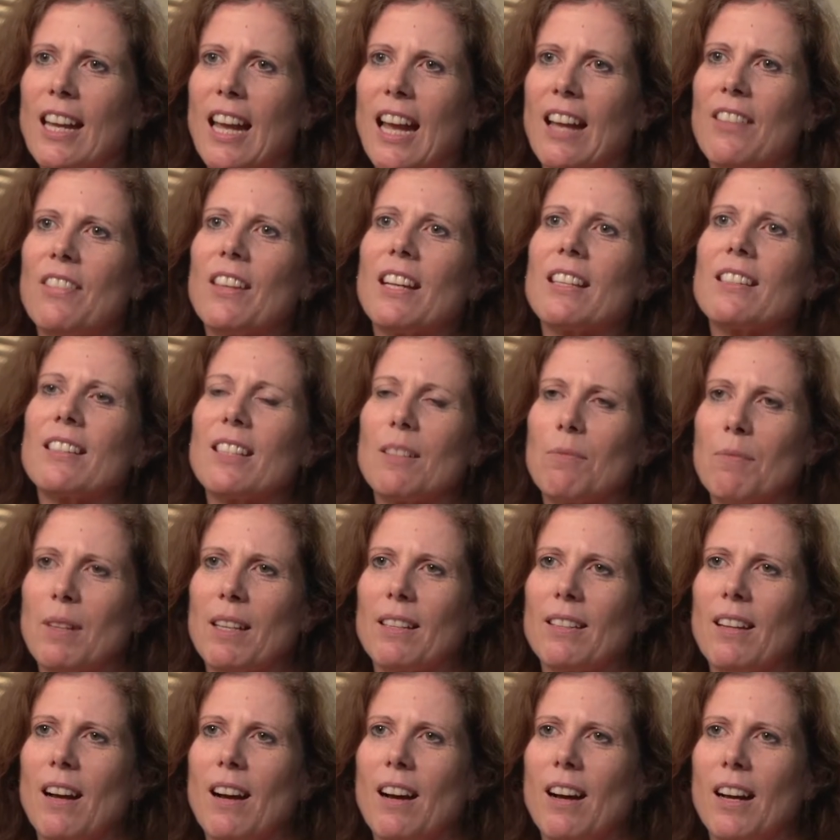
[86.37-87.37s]
And that's
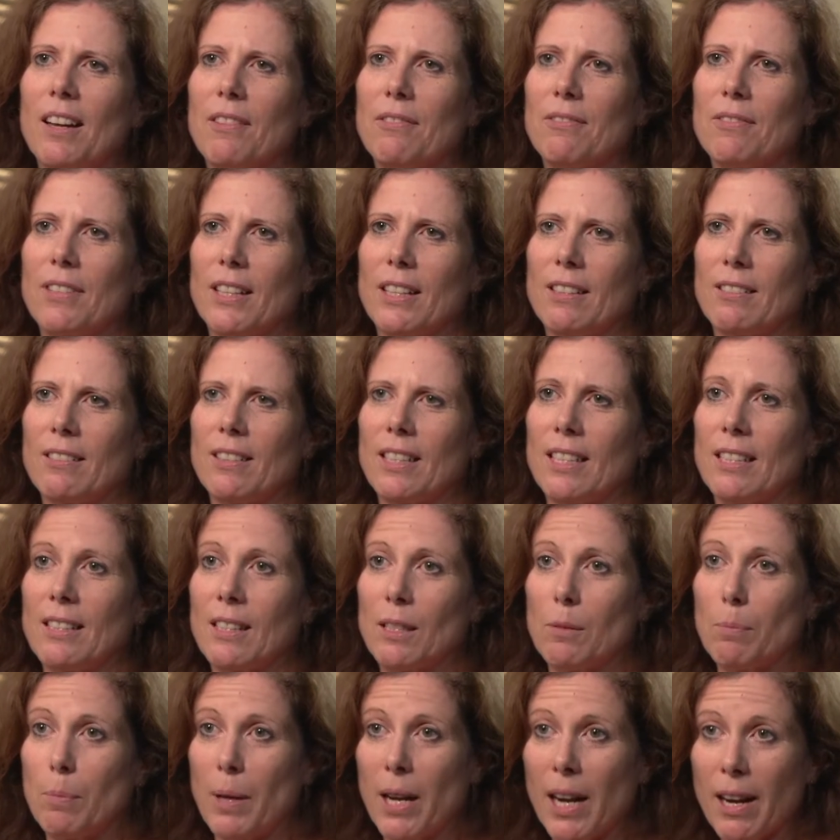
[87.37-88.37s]
something that I found
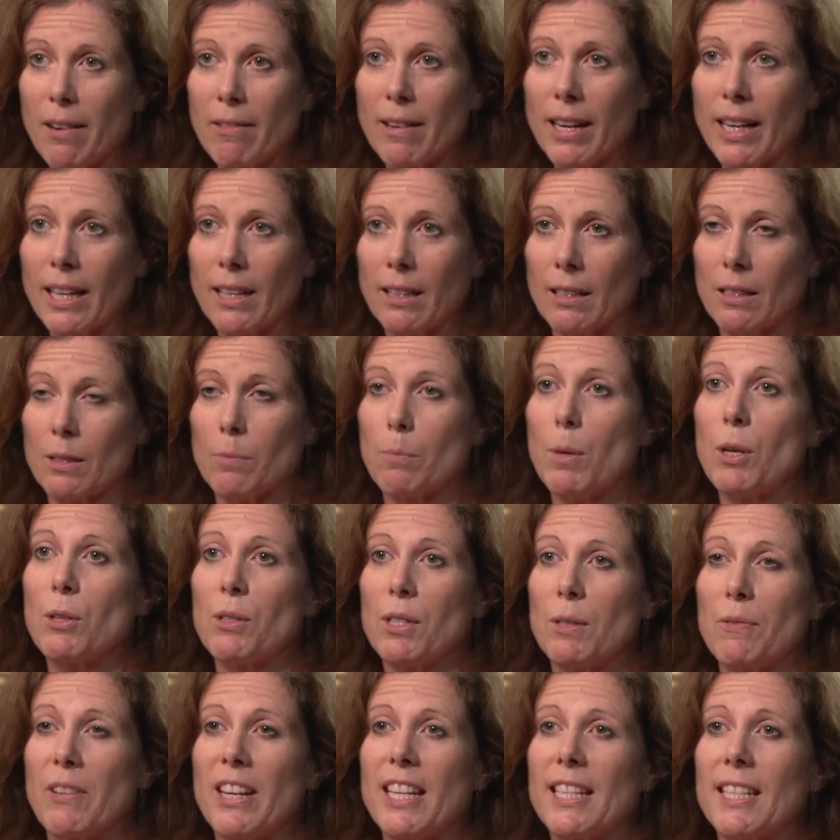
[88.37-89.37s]
inspiring and has
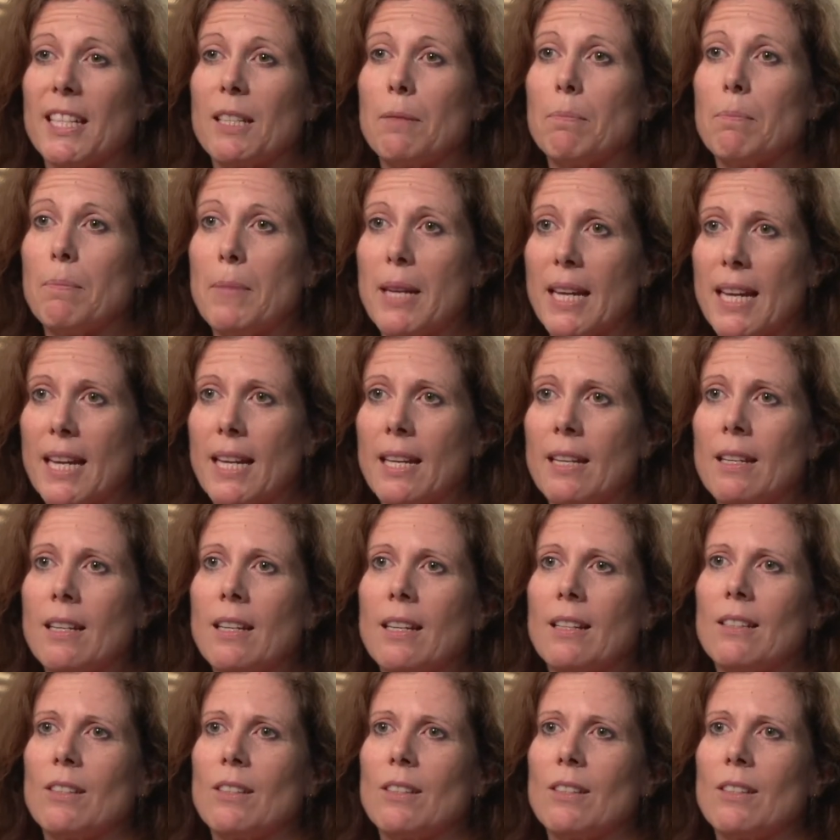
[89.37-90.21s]
motivated me